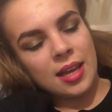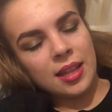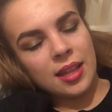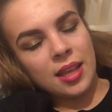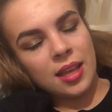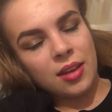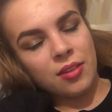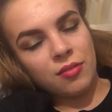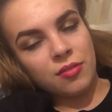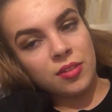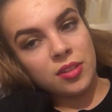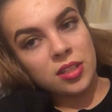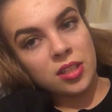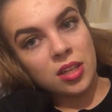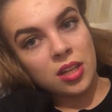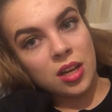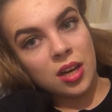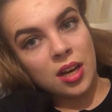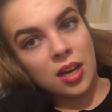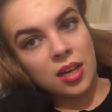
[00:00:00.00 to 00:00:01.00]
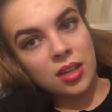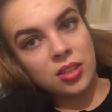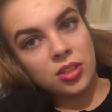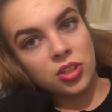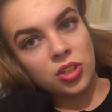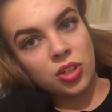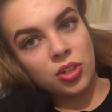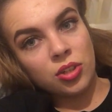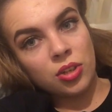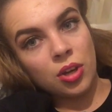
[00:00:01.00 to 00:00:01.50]
then for dinner I had
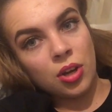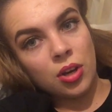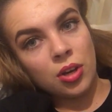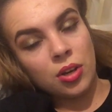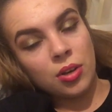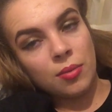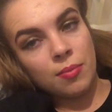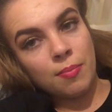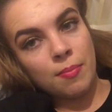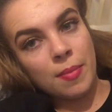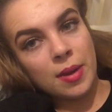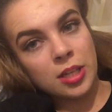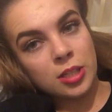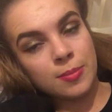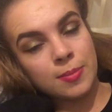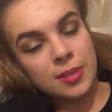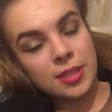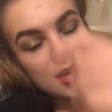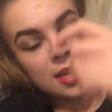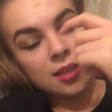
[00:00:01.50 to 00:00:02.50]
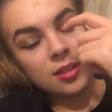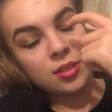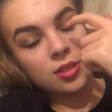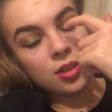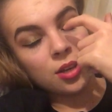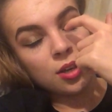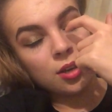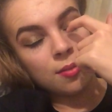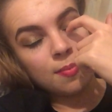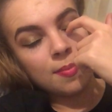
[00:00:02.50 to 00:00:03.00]
tuna, mashed
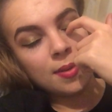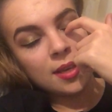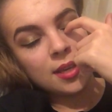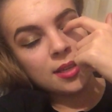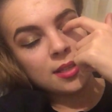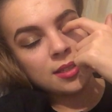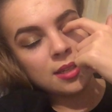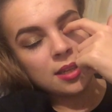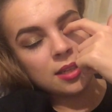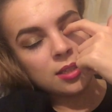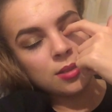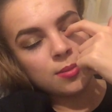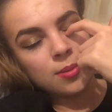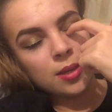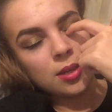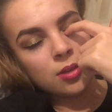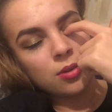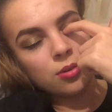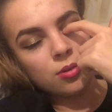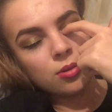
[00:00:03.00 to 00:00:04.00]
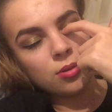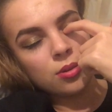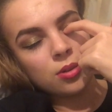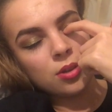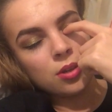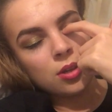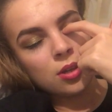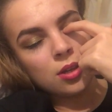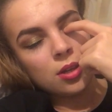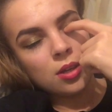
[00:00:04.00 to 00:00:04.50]
potato, peas and sweet corn.
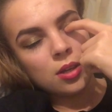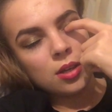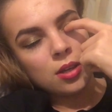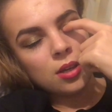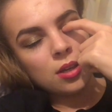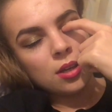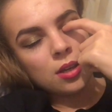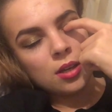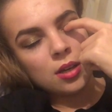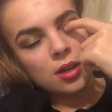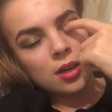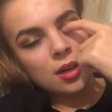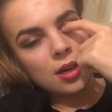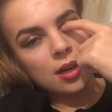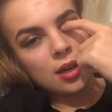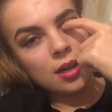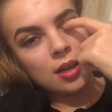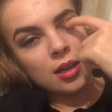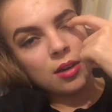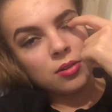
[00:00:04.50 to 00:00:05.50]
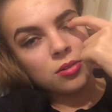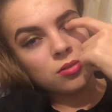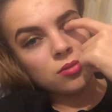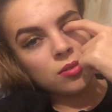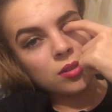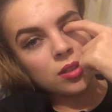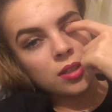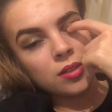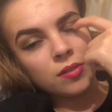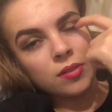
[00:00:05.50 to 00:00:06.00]
And that was
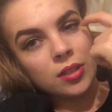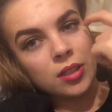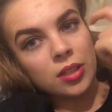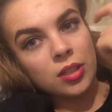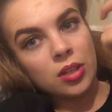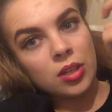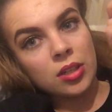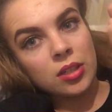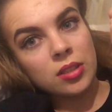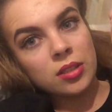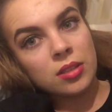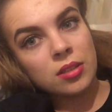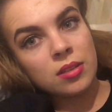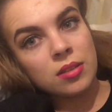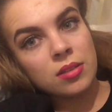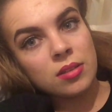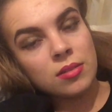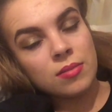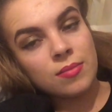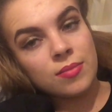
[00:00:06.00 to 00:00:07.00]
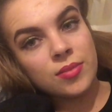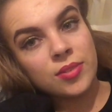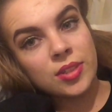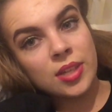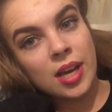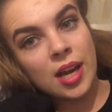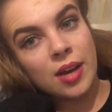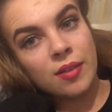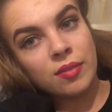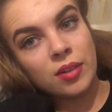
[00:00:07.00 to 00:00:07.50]
really, really nice to
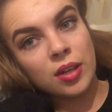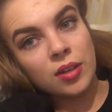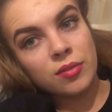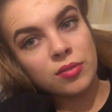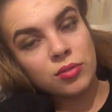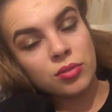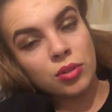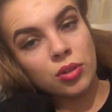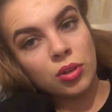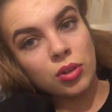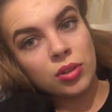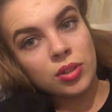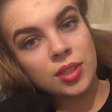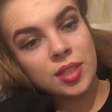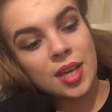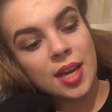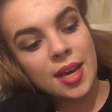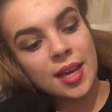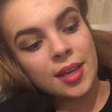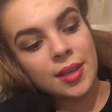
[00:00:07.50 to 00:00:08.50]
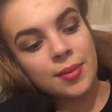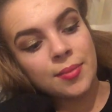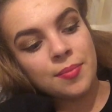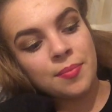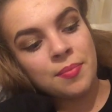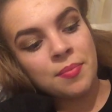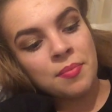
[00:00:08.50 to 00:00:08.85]
have after a long day.